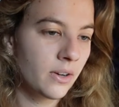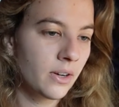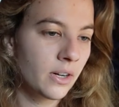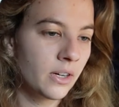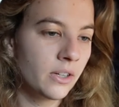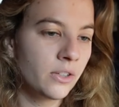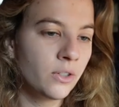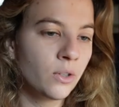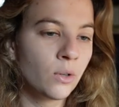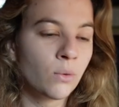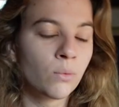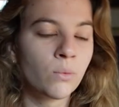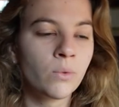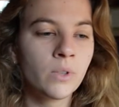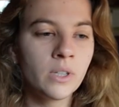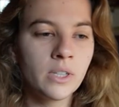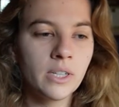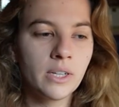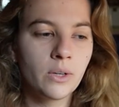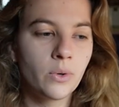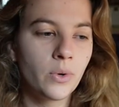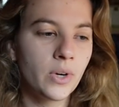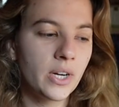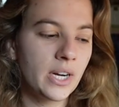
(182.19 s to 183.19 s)
Gonna do a
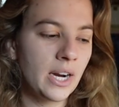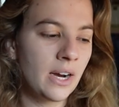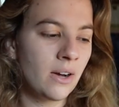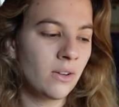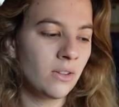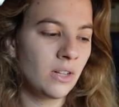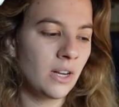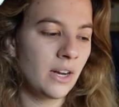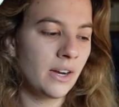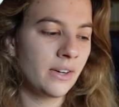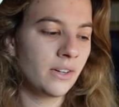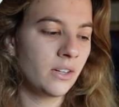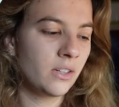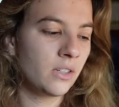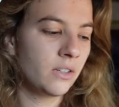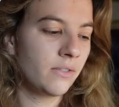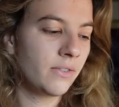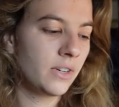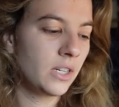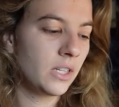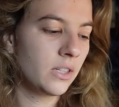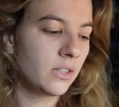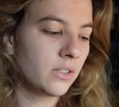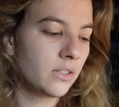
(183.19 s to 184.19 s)
really quick outline on
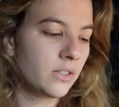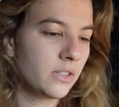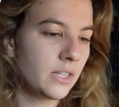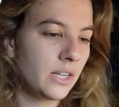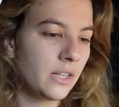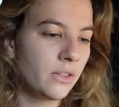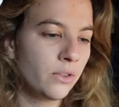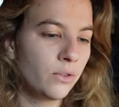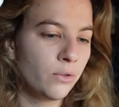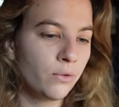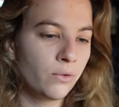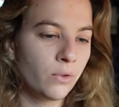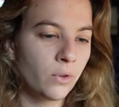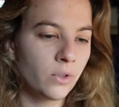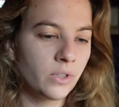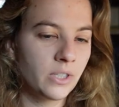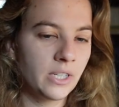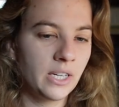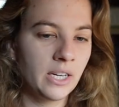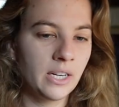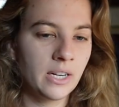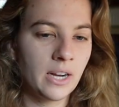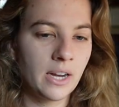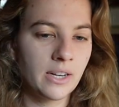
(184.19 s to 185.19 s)
novellas 10 through
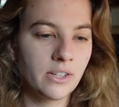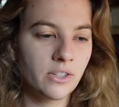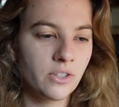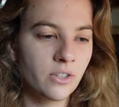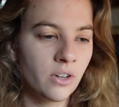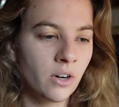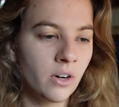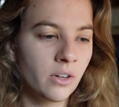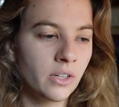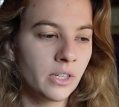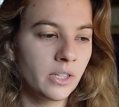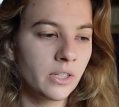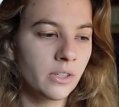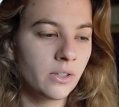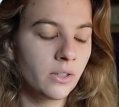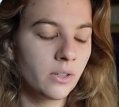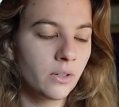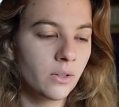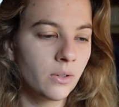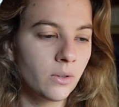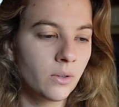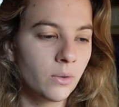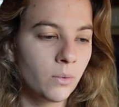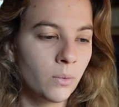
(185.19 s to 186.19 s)
14. I started
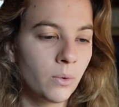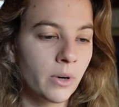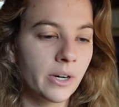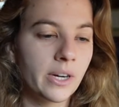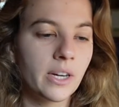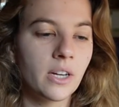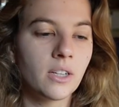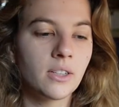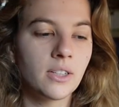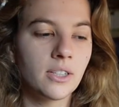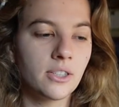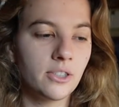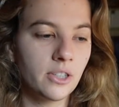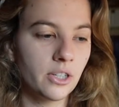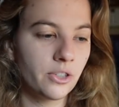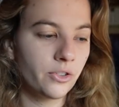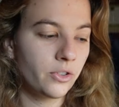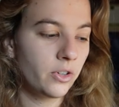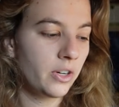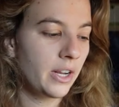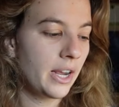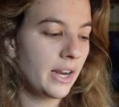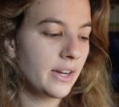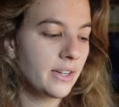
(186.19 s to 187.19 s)
working on this
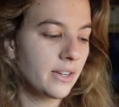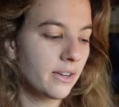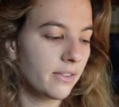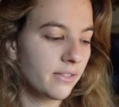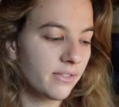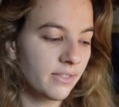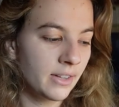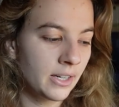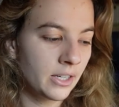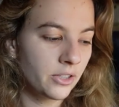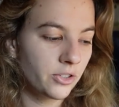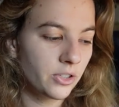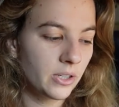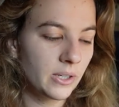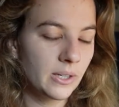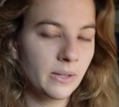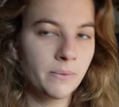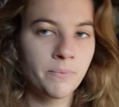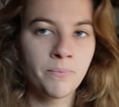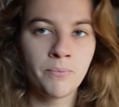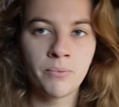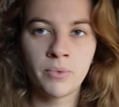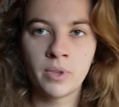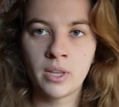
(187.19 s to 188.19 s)
yesterday, didn't finish it,
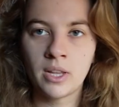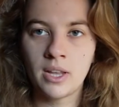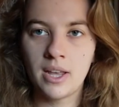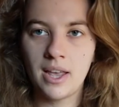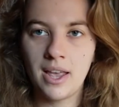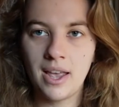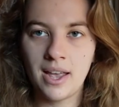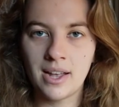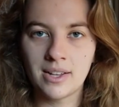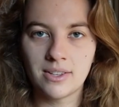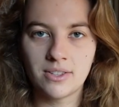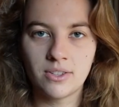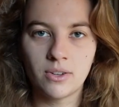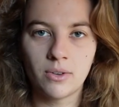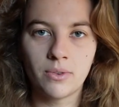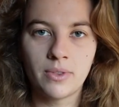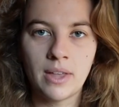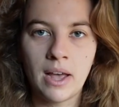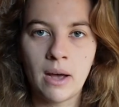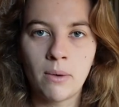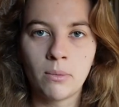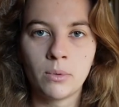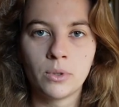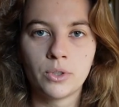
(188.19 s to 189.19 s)
and so
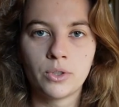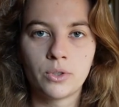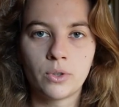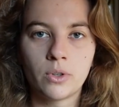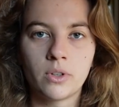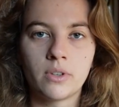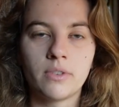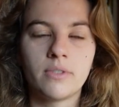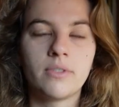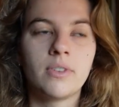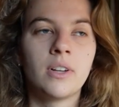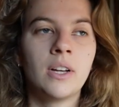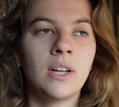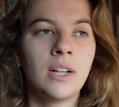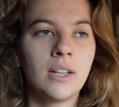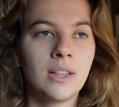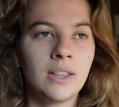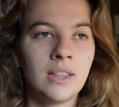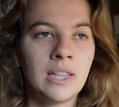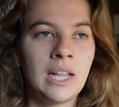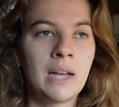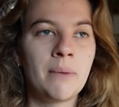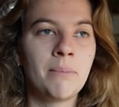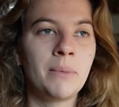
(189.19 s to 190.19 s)
that will sort of
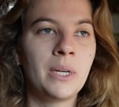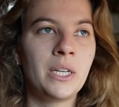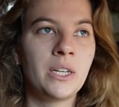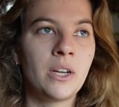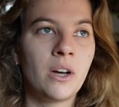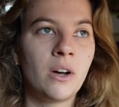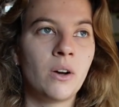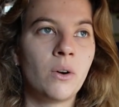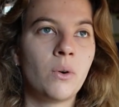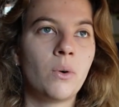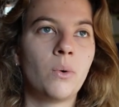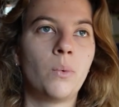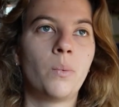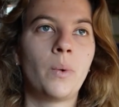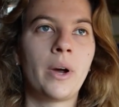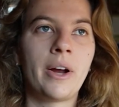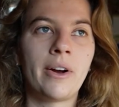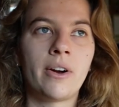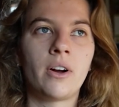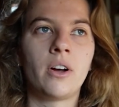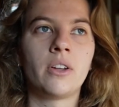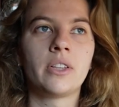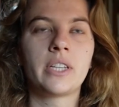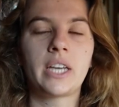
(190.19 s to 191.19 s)
let me know
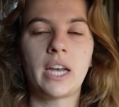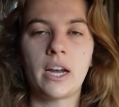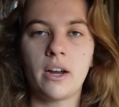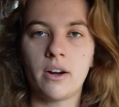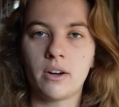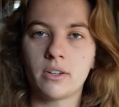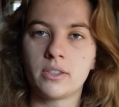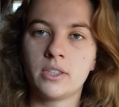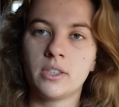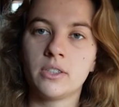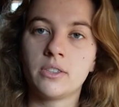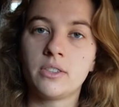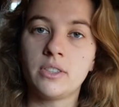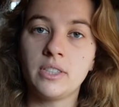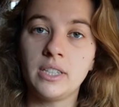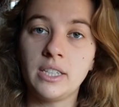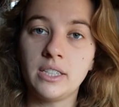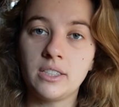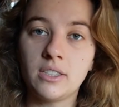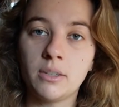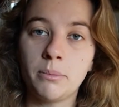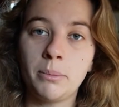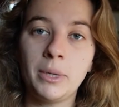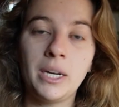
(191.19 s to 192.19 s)
where all the characters
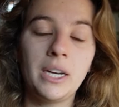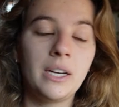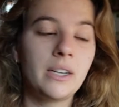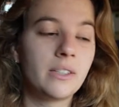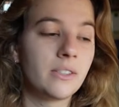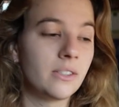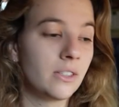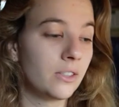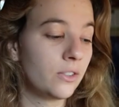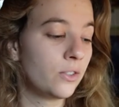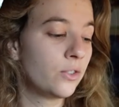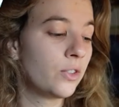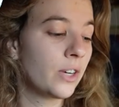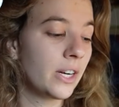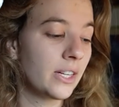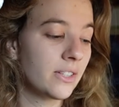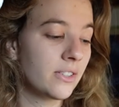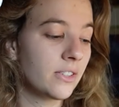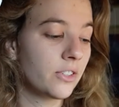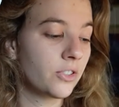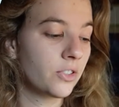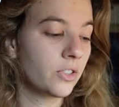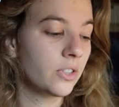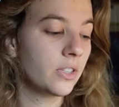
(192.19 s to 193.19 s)
need to be to
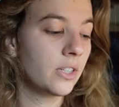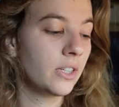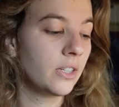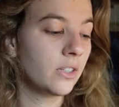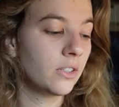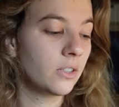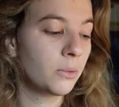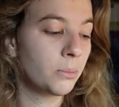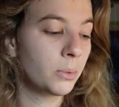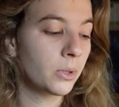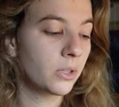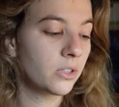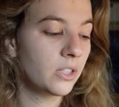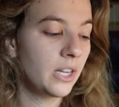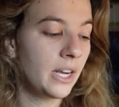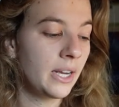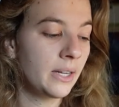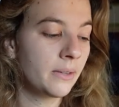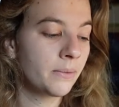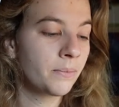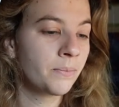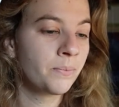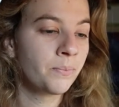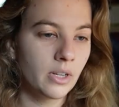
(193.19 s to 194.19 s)
transition into book
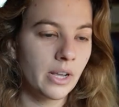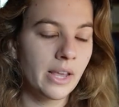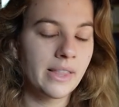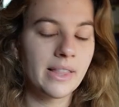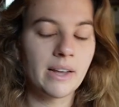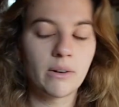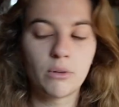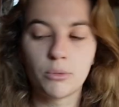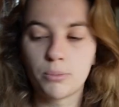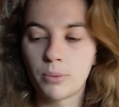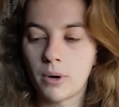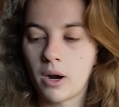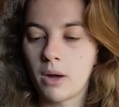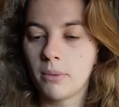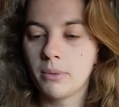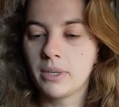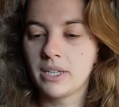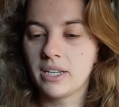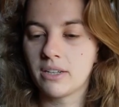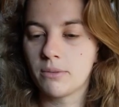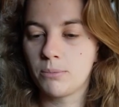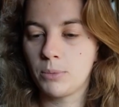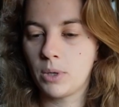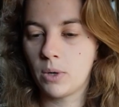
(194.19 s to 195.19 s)
10, and that will probably
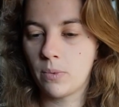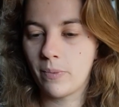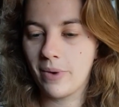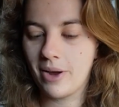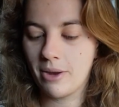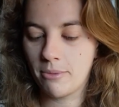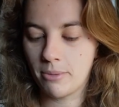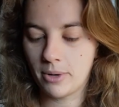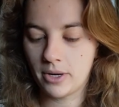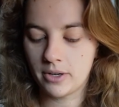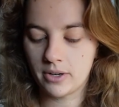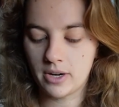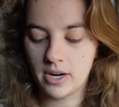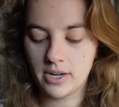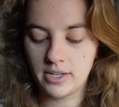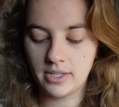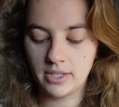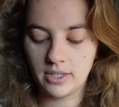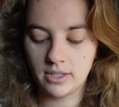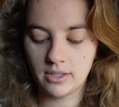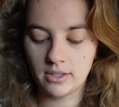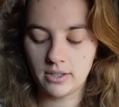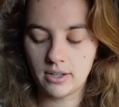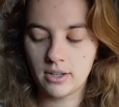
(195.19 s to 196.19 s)
give me a way better
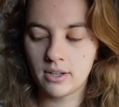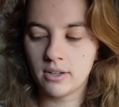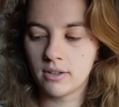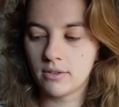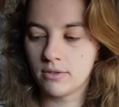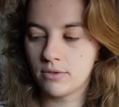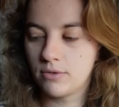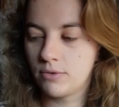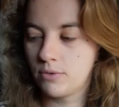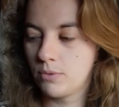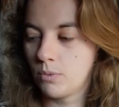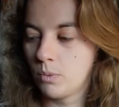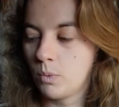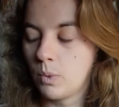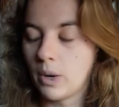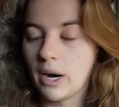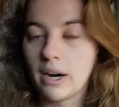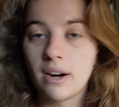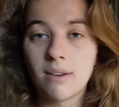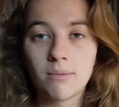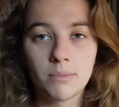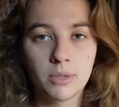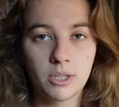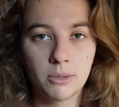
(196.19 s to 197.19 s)
idea of
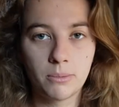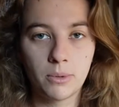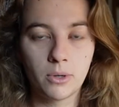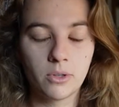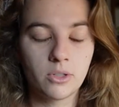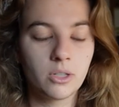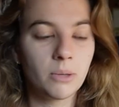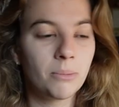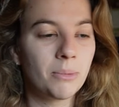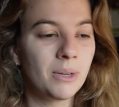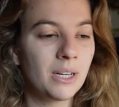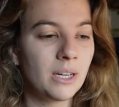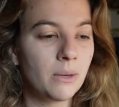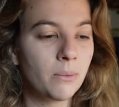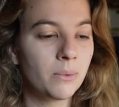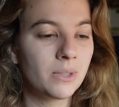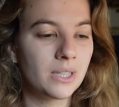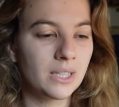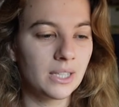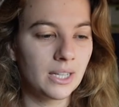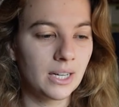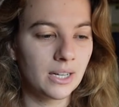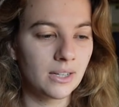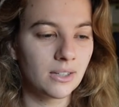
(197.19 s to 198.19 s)
where I'm supposed to be with
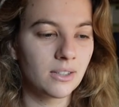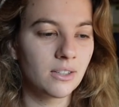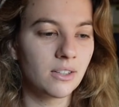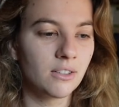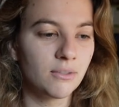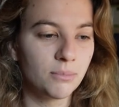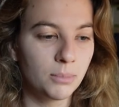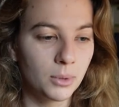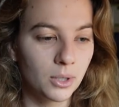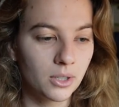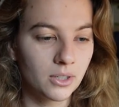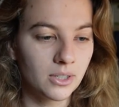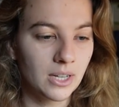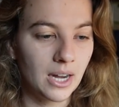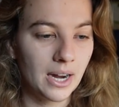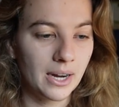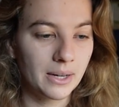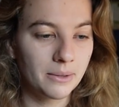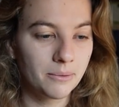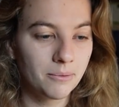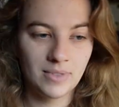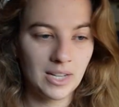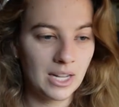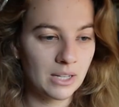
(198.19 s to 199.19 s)
the end of book
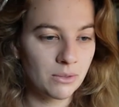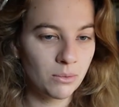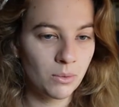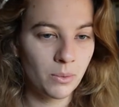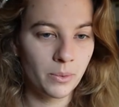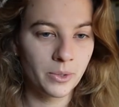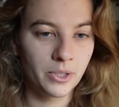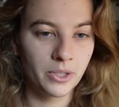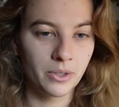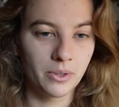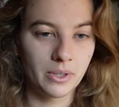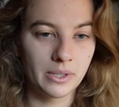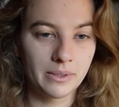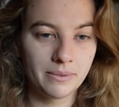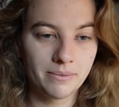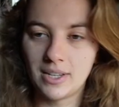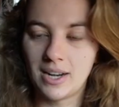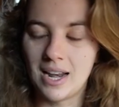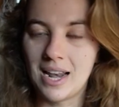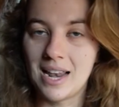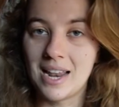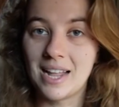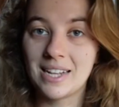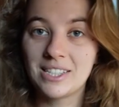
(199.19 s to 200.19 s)
9. That's what we're doing.
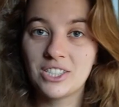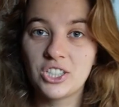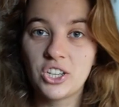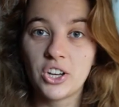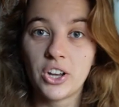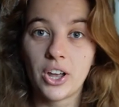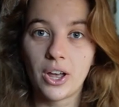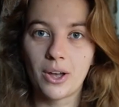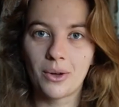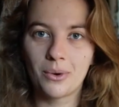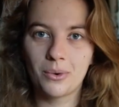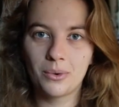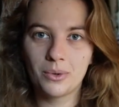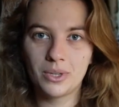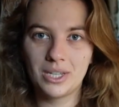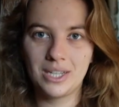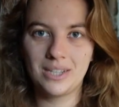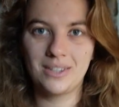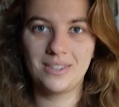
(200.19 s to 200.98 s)
Let's go.